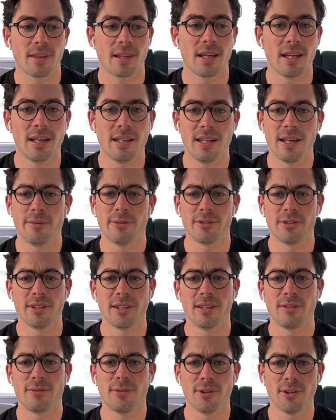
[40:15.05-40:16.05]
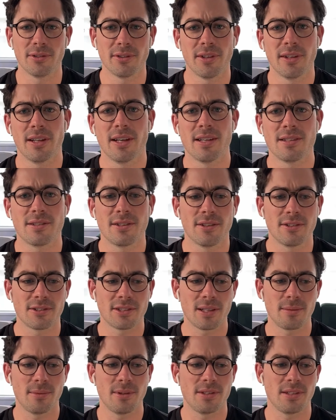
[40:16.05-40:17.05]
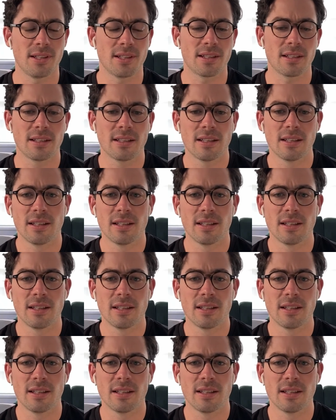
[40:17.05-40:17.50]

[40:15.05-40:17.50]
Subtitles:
I never really fully realized on sheet music.